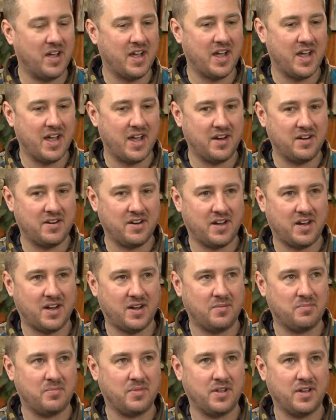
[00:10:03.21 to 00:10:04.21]
and
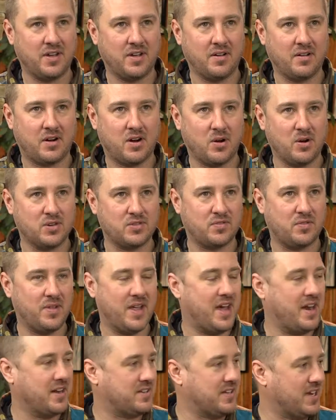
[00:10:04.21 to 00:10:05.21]
the coach from the
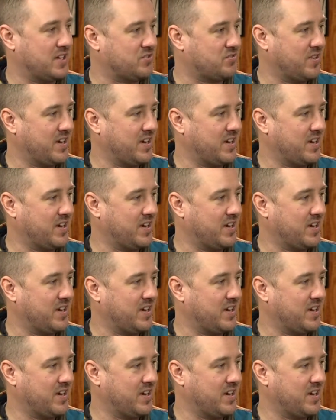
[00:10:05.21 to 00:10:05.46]
Attitash